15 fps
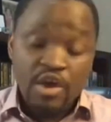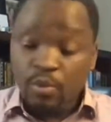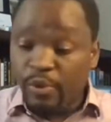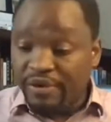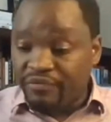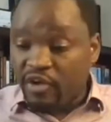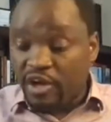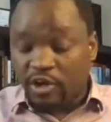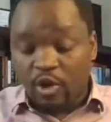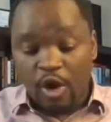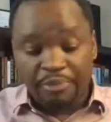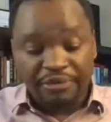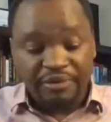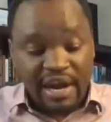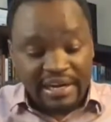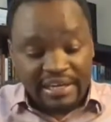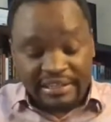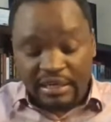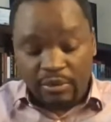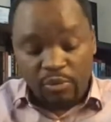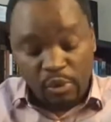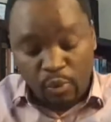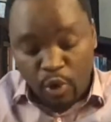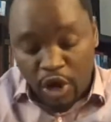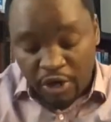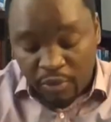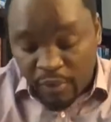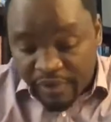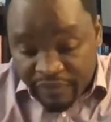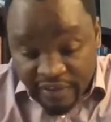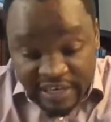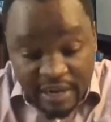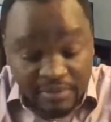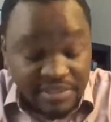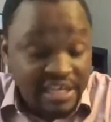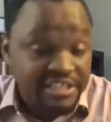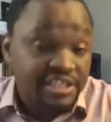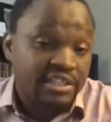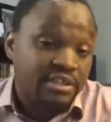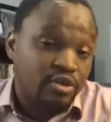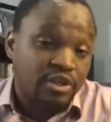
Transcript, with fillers: We've got a copywriter that we work with, and I was actually